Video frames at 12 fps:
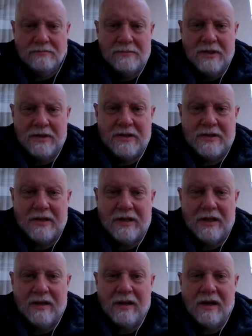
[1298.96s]
I just saw
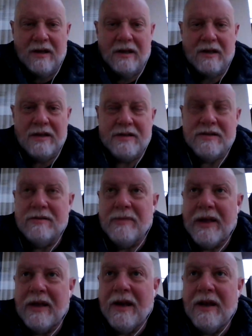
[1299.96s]
the clock on this. Oh
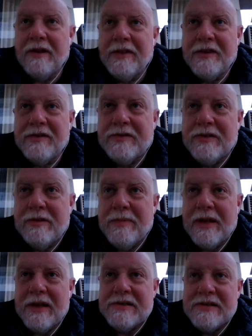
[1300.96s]
my God! I thought this was going to
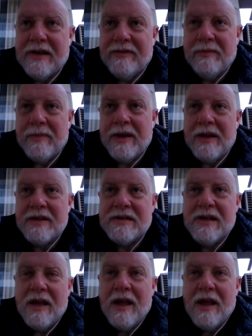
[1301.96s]
be like seven minutes.